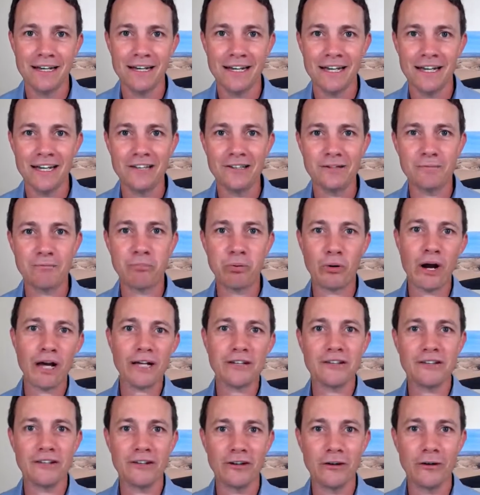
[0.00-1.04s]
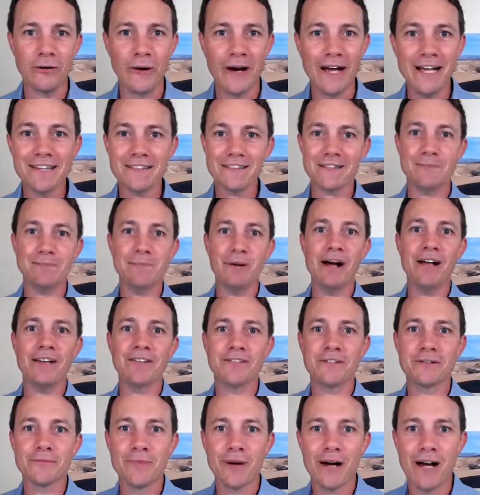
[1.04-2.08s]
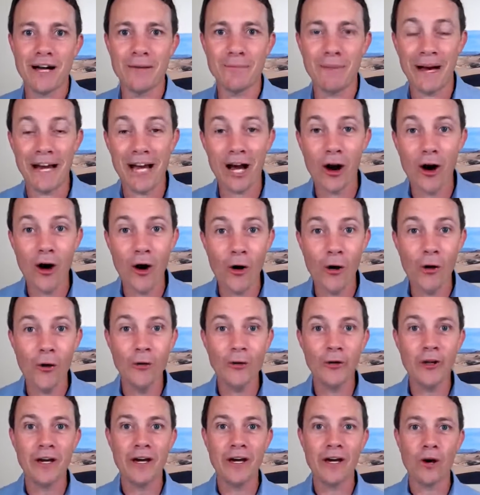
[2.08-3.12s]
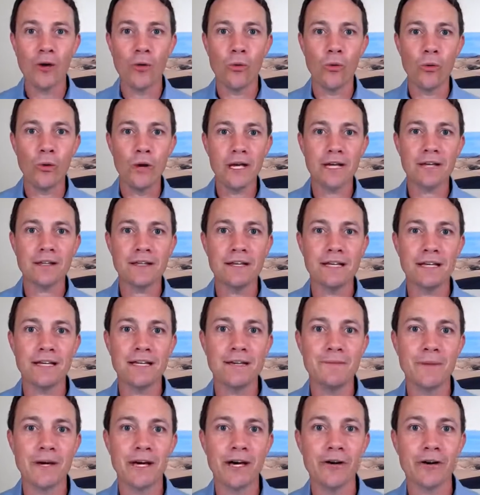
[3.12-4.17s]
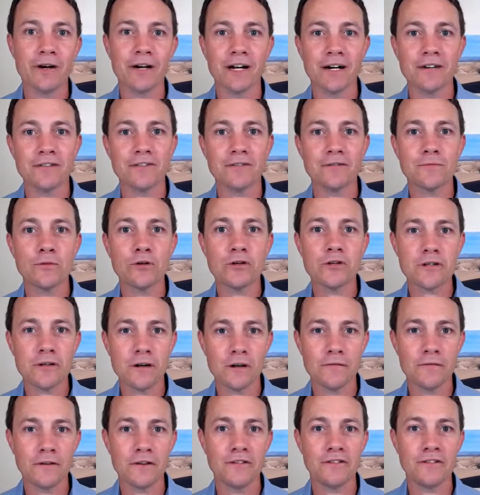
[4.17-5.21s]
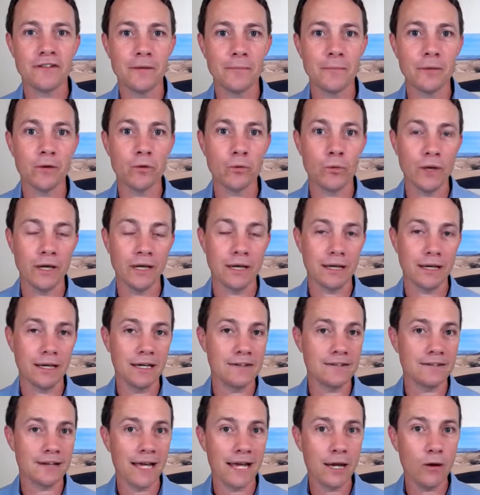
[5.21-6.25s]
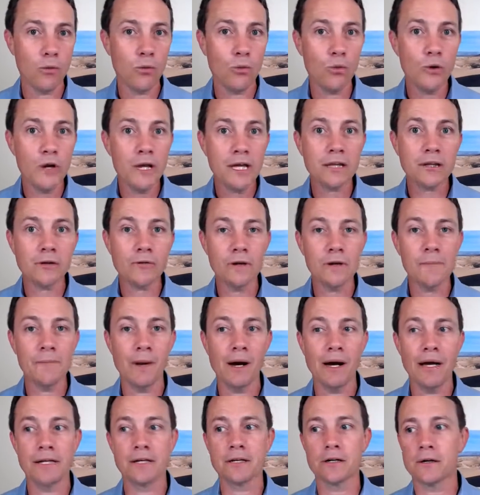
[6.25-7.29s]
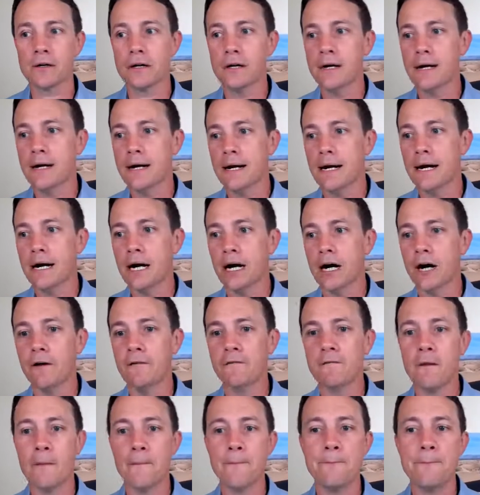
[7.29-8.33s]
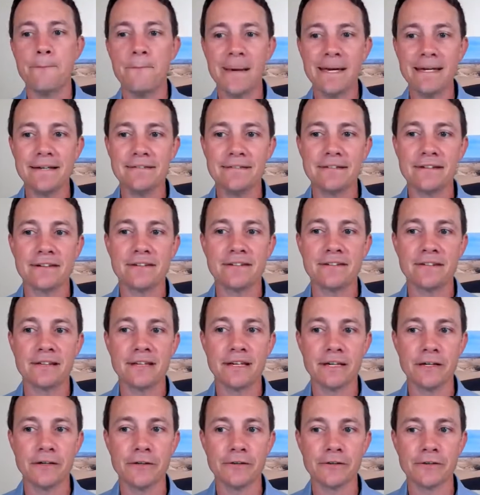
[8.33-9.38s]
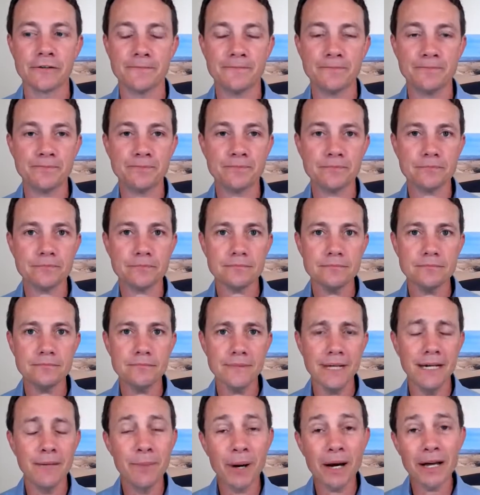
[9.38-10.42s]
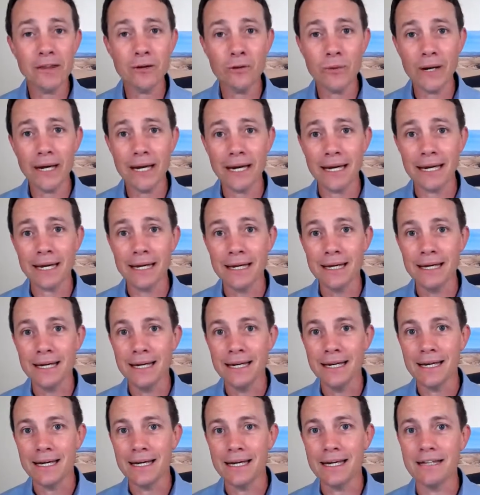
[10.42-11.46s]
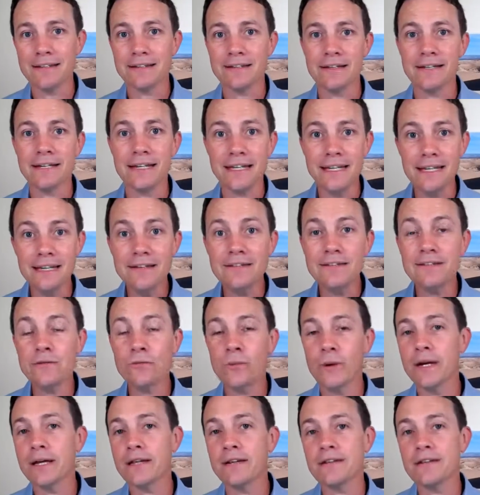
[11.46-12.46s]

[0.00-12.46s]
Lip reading: is brought to you and sponsored by my own weekly email customer service tip of the week. It's a weekly reminder of basic skills. And by the way, it's an easy way to